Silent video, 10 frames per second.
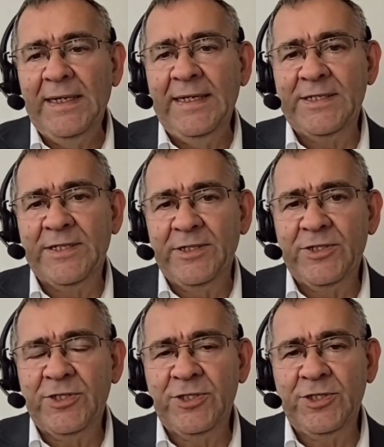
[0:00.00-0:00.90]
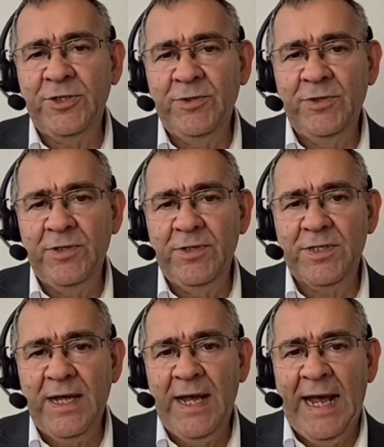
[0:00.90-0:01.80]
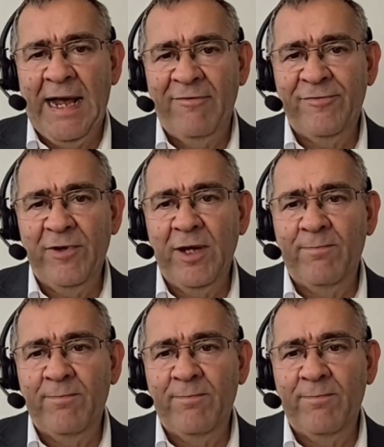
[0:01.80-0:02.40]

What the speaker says: is that students have